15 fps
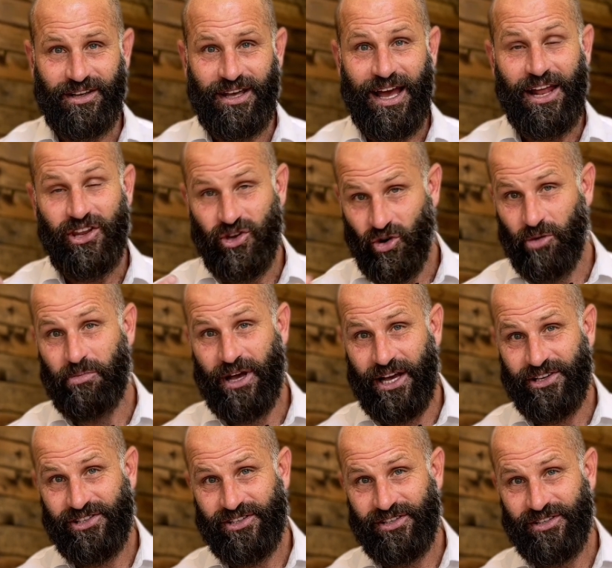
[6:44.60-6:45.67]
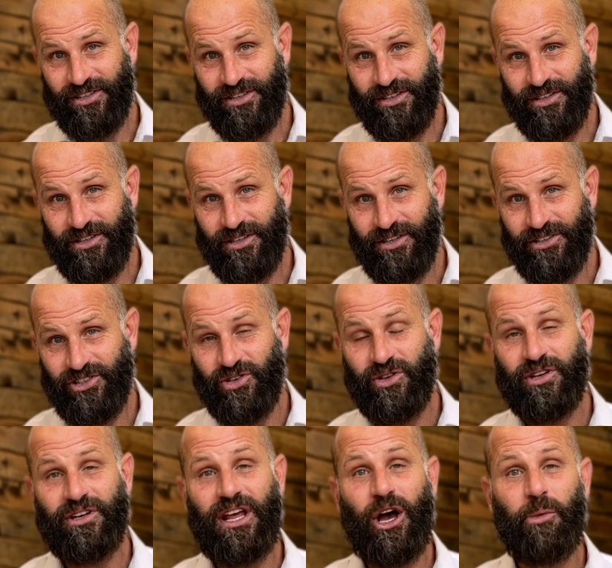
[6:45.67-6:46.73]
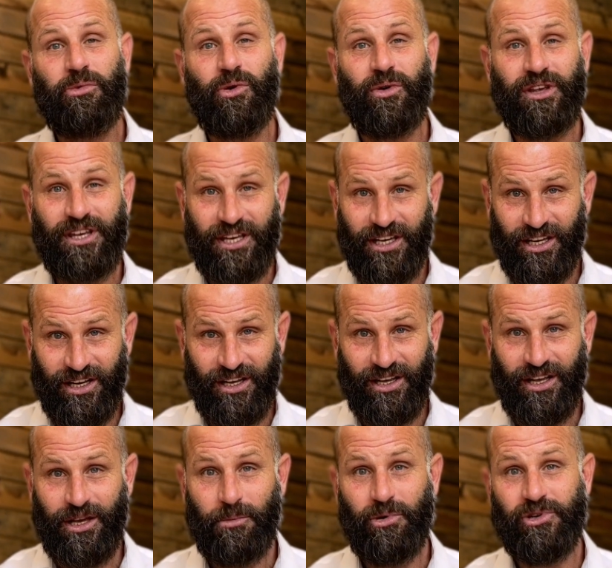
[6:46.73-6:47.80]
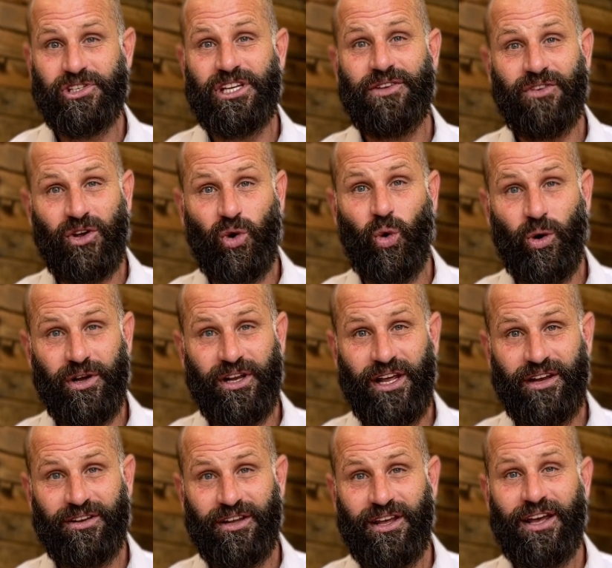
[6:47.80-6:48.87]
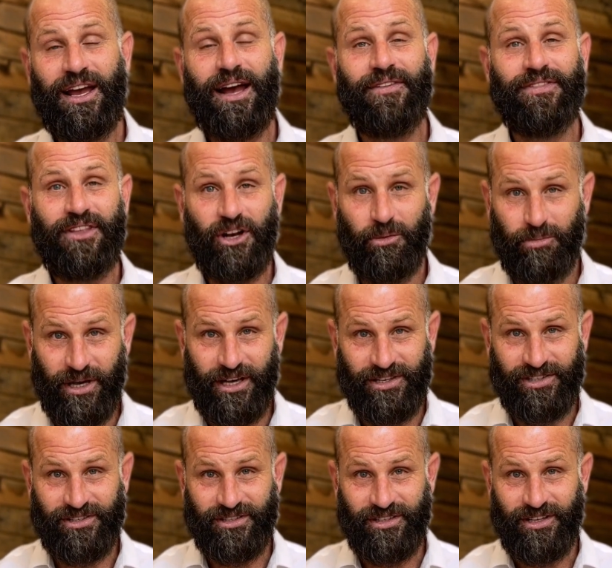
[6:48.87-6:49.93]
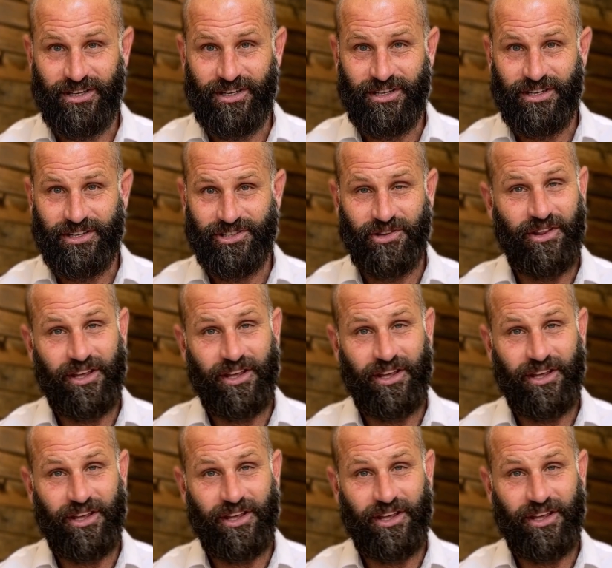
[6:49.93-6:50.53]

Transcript: at your best, so you can help your kid perceive and coordinate at their best so they